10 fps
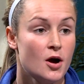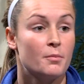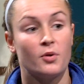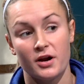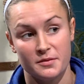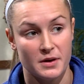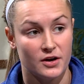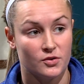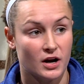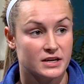broaden my
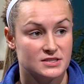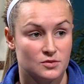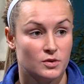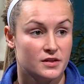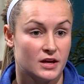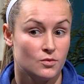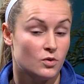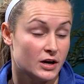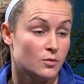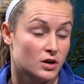horizon with like
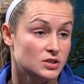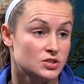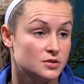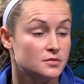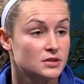what I want to do.